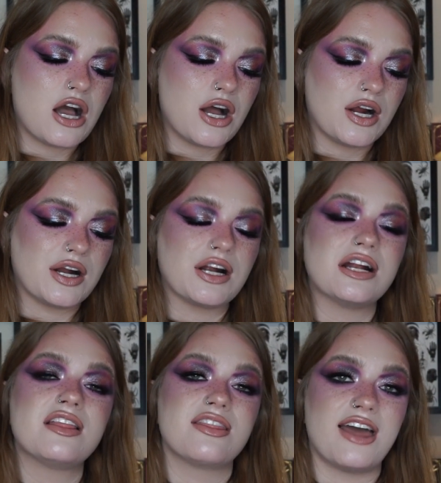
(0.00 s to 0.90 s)
are
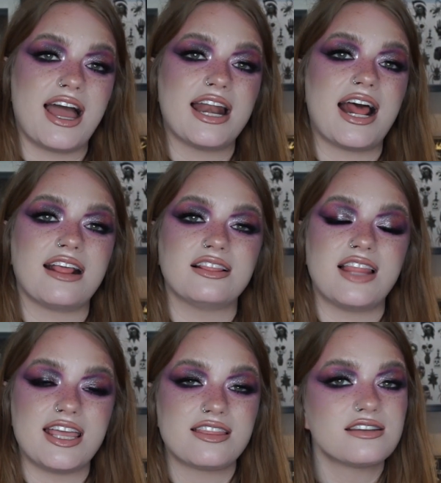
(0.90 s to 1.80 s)
that I
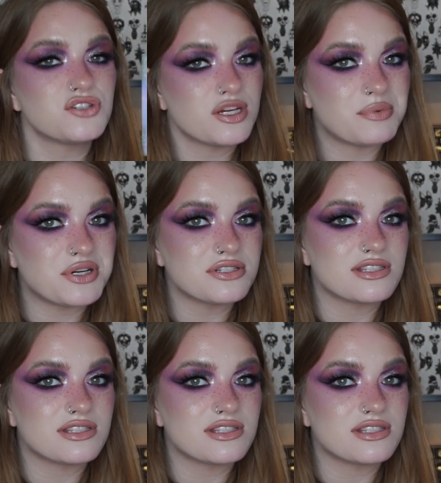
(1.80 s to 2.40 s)
like the shimmers,